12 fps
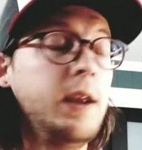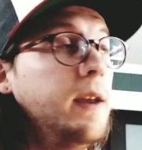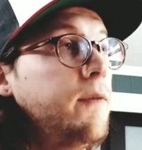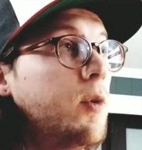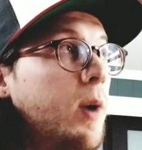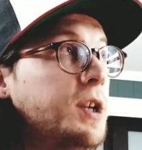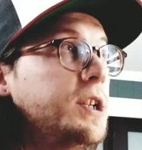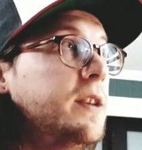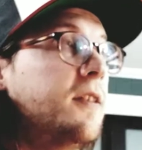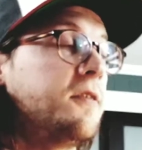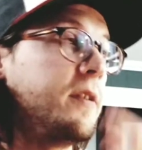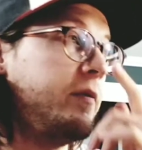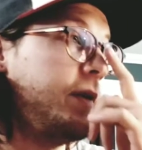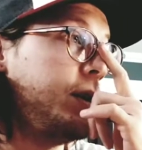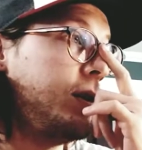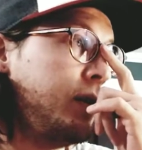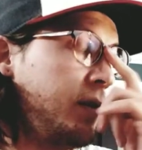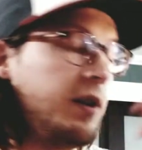If you're watching this on
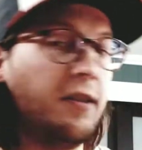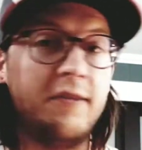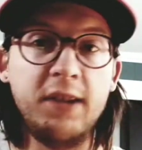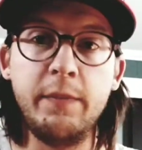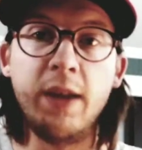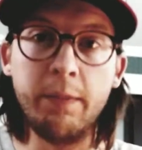video, you can see me.